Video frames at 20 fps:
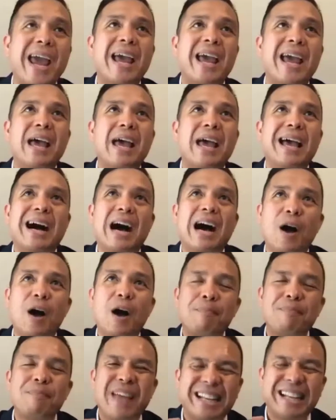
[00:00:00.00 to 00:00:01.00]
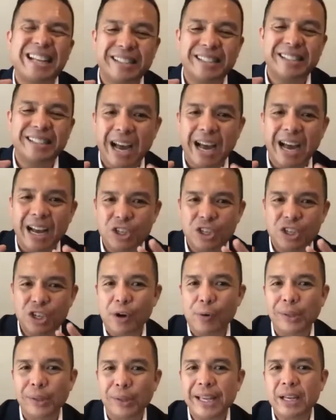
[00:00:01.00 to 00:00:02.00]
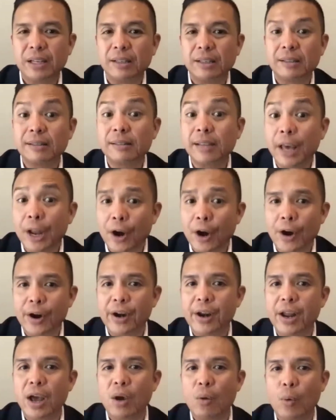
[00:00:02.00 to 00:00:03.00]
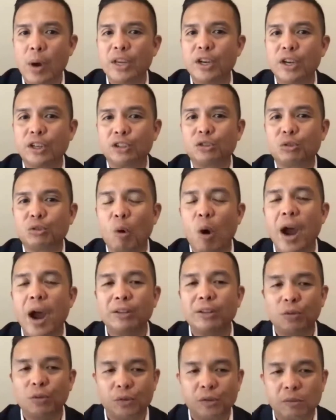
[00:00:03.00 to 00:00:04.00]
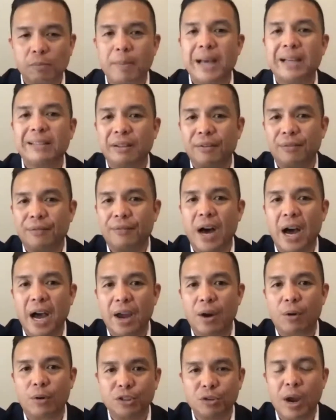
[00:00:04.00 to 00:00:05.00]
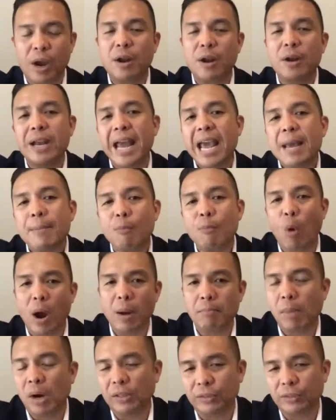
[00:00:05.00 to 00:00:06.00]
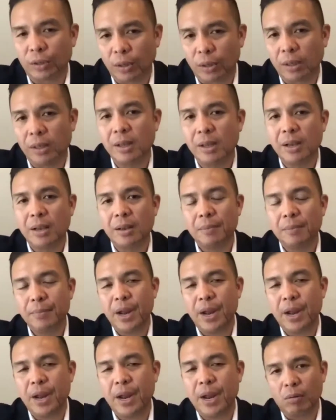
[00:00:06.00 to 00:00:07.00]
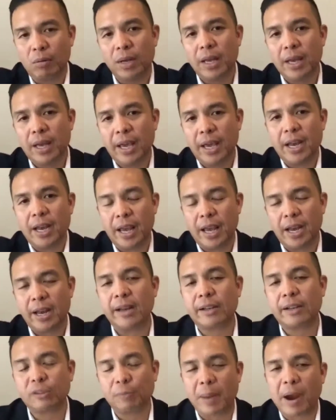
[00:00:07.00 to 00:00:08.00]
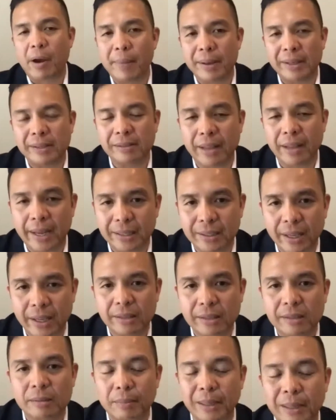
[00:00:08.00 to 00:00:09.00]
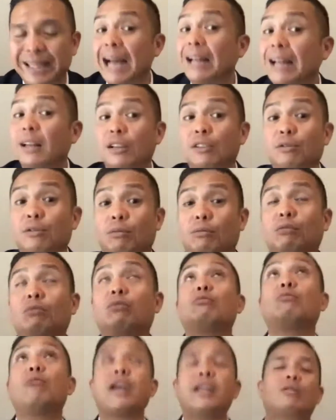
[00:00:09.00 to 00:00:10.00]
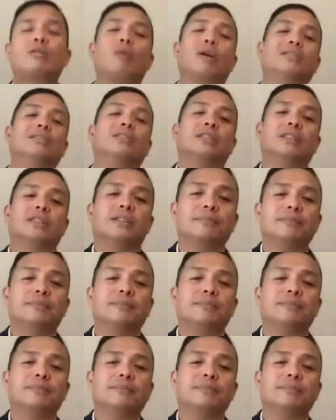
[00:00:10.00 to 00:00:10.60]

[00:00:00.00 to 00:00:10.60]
why that is not generally considered when you're trying to specify or trying to name one muscle, in experiments like this. But that is a great question.